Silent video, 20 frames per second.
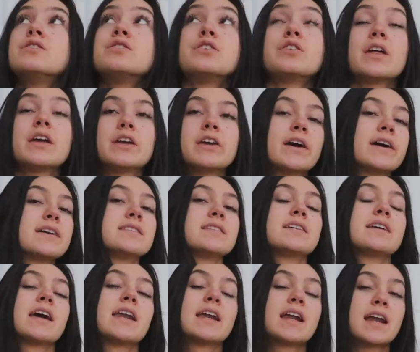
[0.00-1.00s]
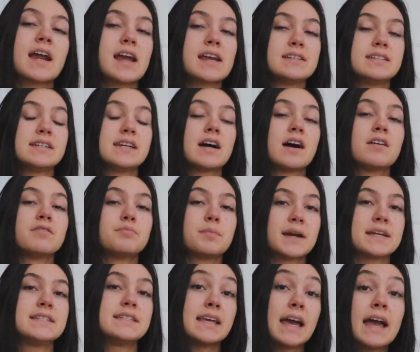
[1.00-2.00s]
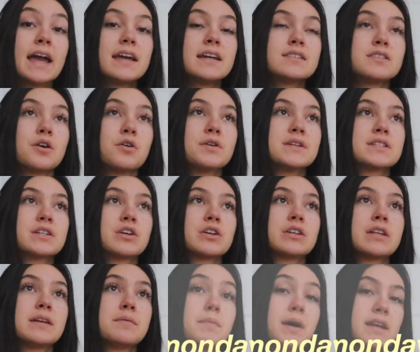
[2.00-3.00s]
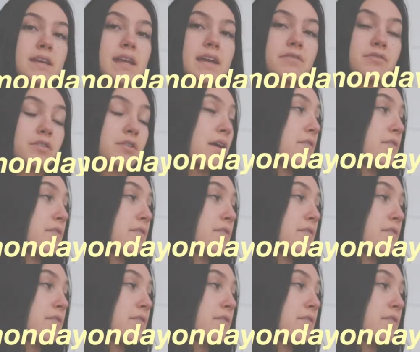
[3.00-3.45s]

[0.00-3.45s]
so that you guys can get an idea of my day. So it's currently Monday for